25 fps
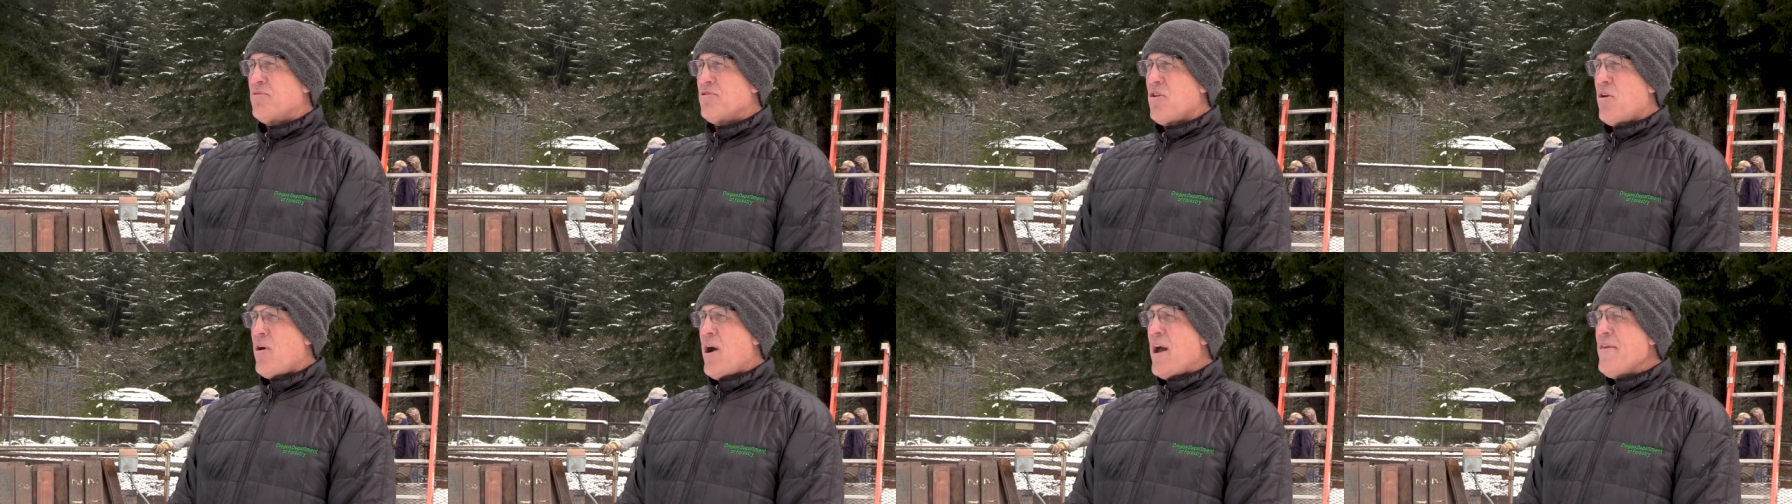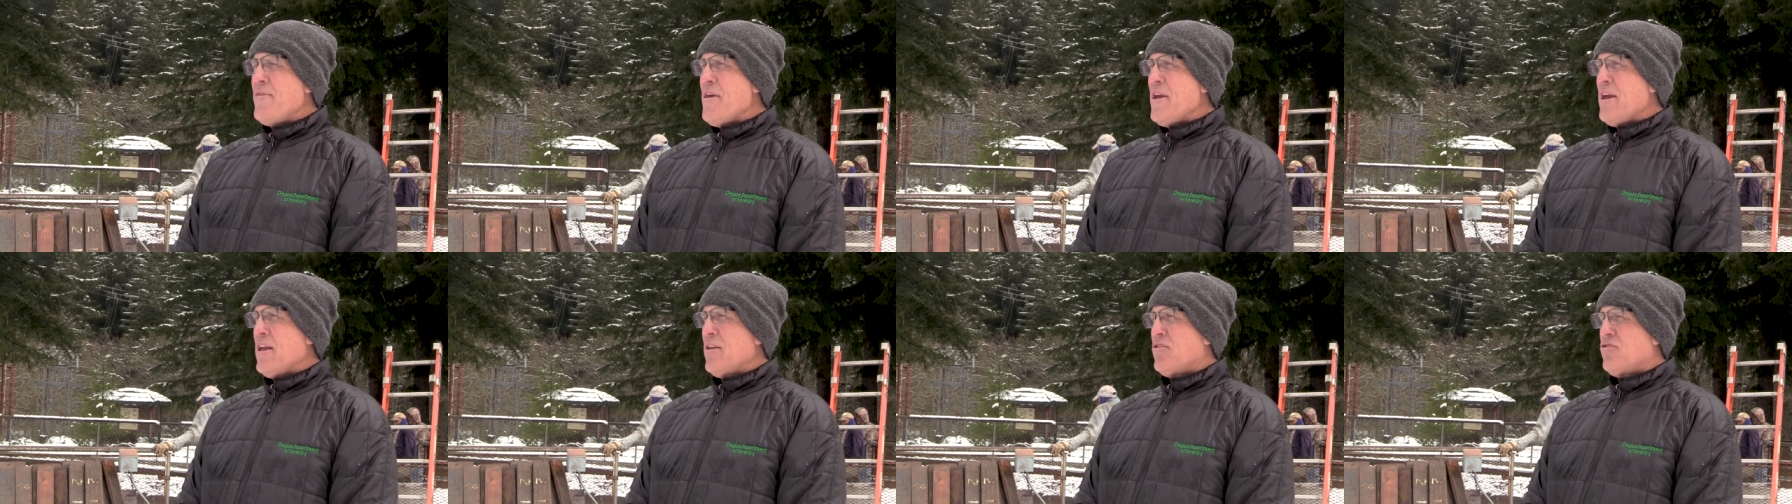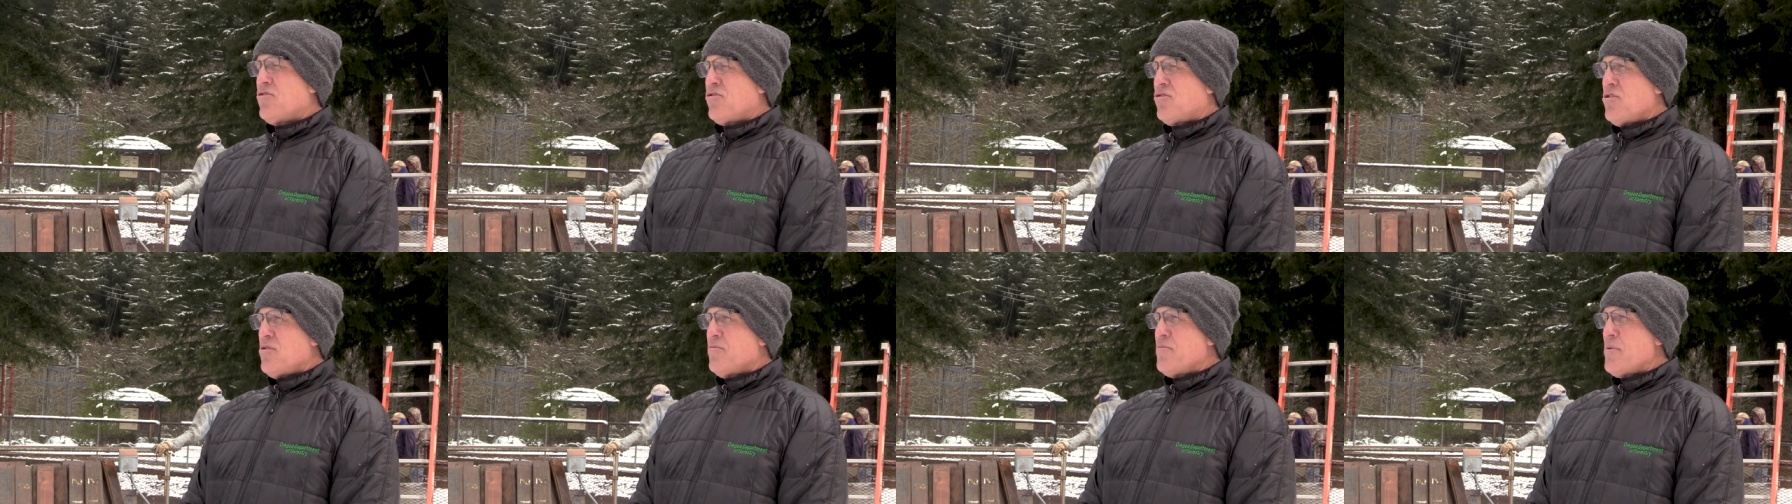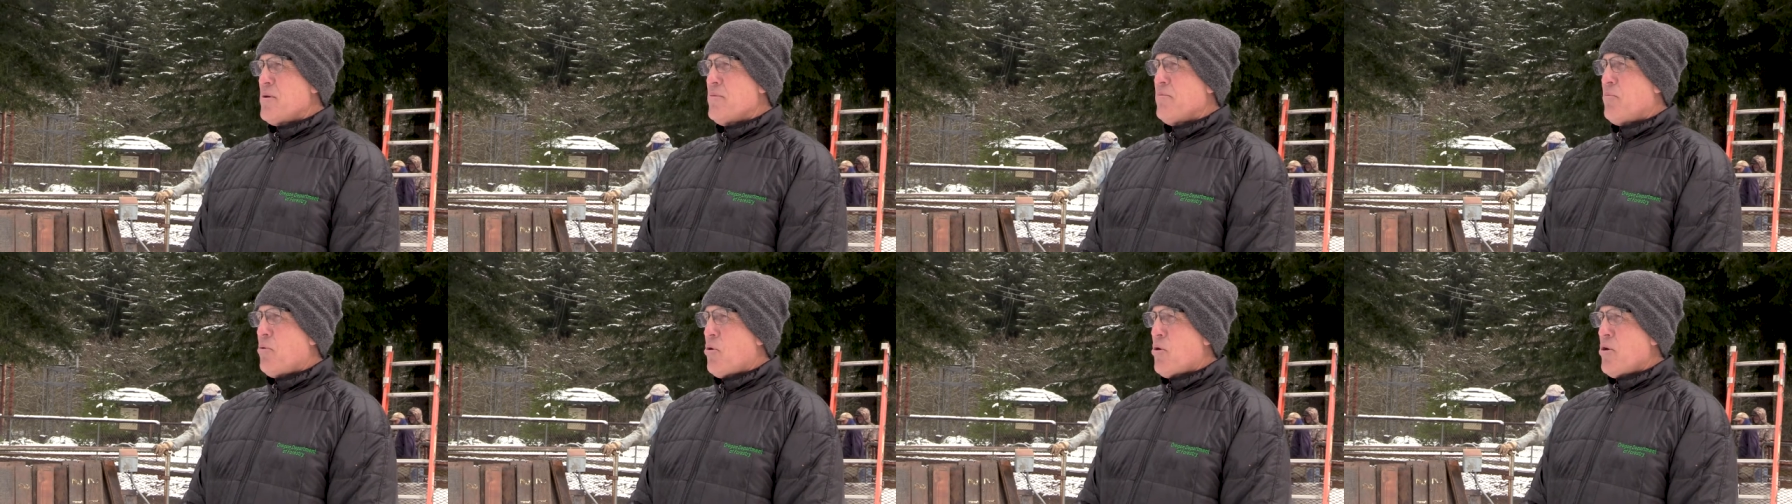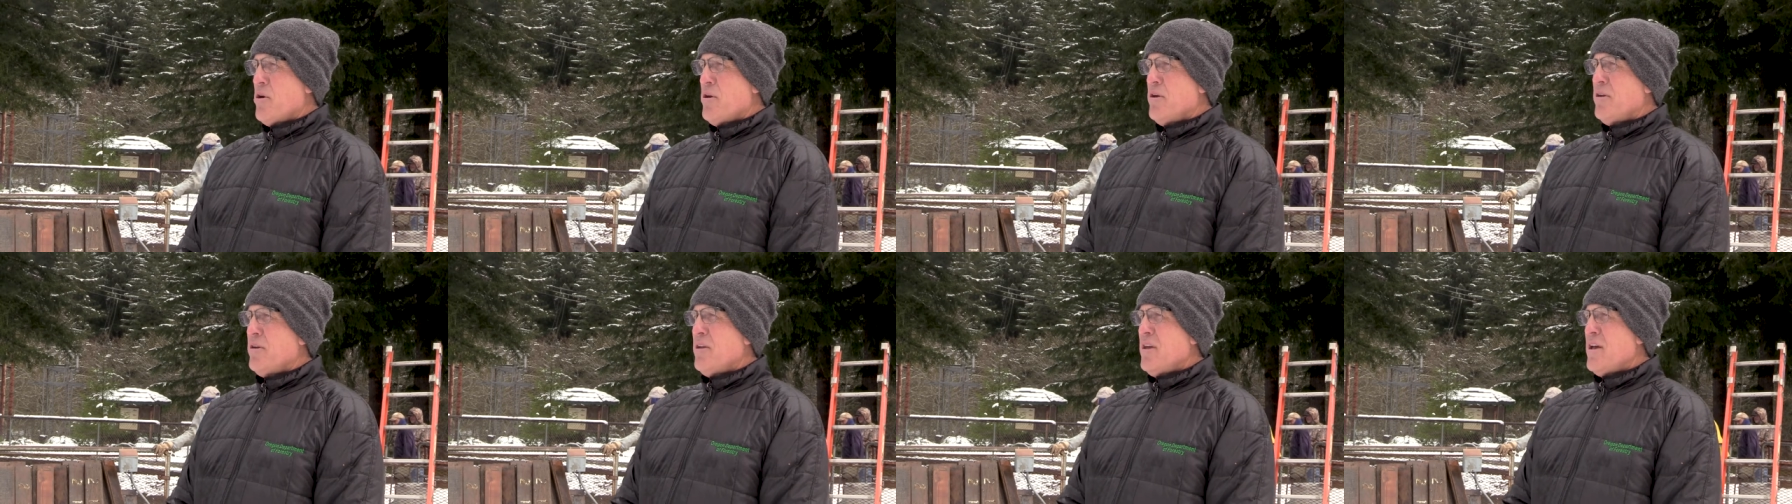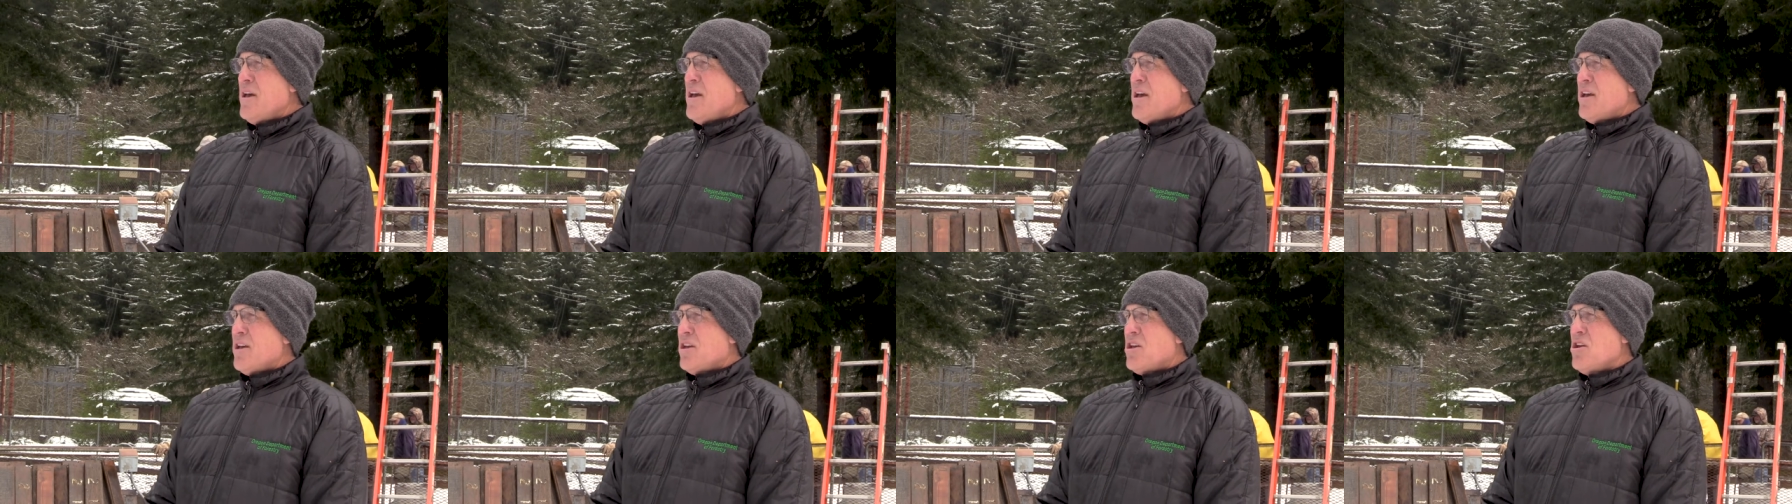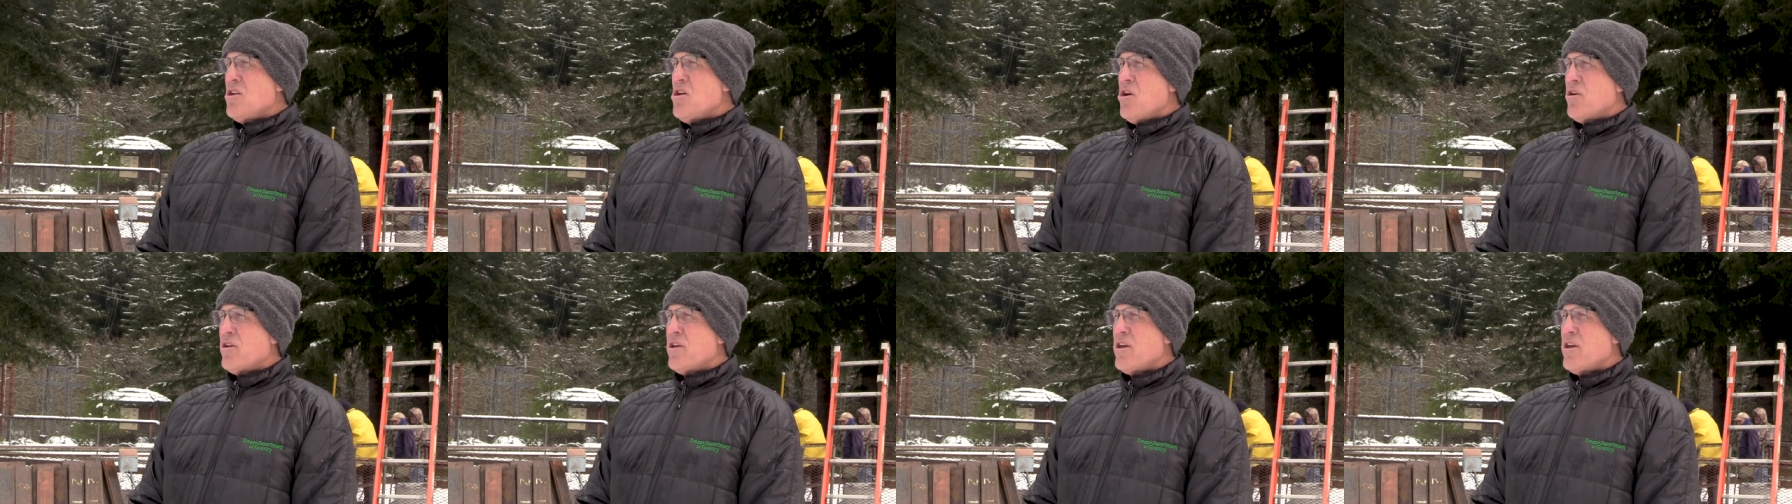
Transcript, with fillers: So I think it's super important. You know,